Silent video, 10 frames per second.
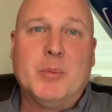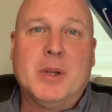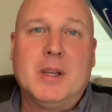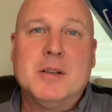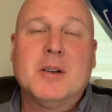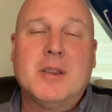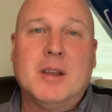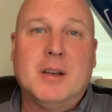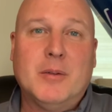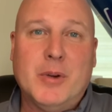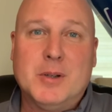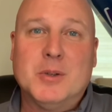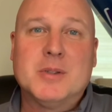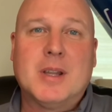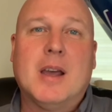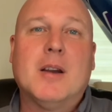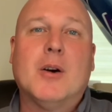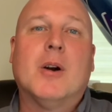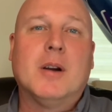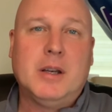But these are the individuals that
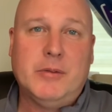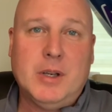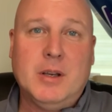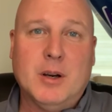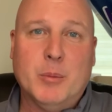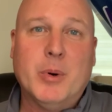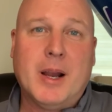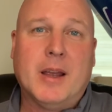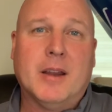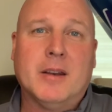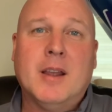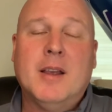are leaving your brand.